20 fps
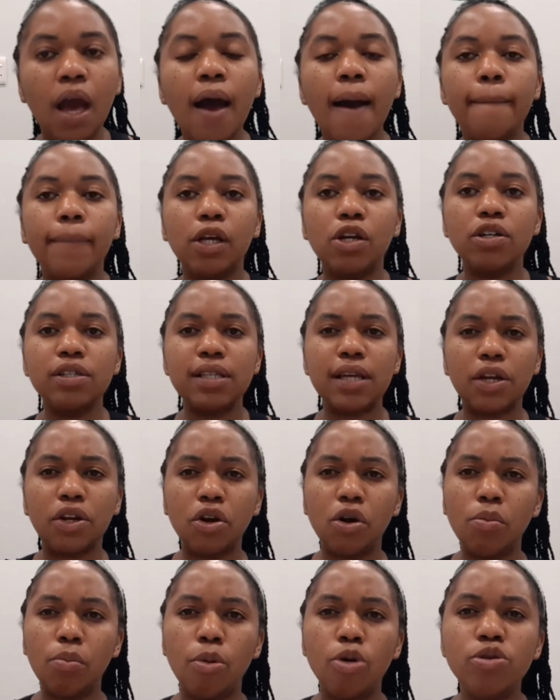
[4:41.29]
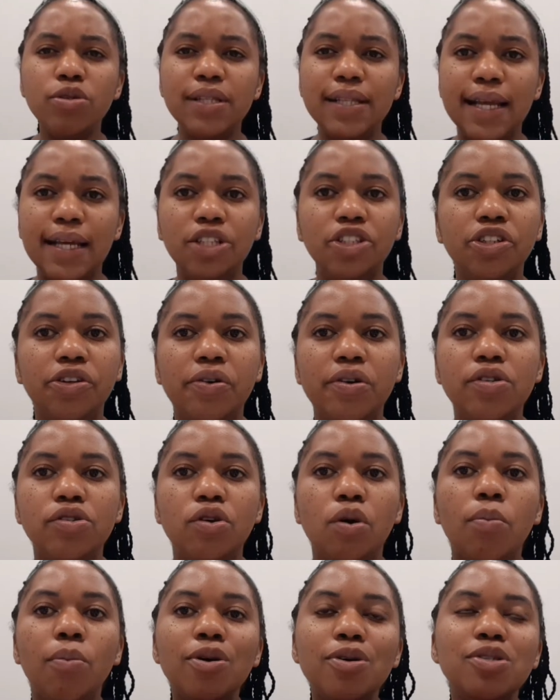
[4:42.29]
Because I know most lecturers or
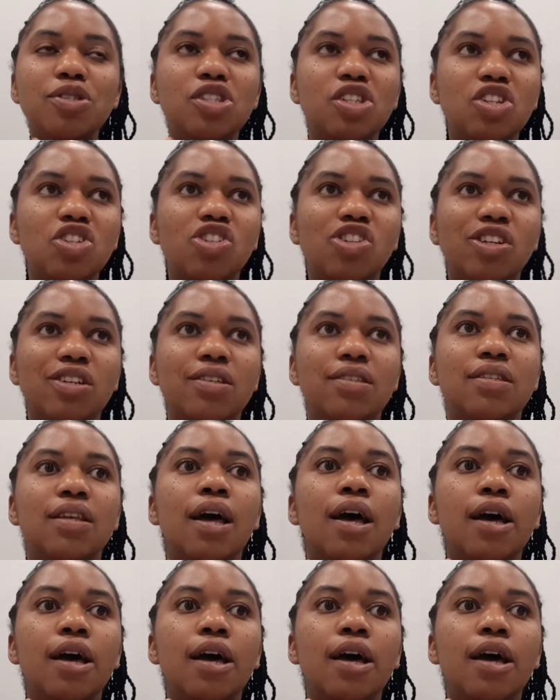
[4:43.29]
most teachers,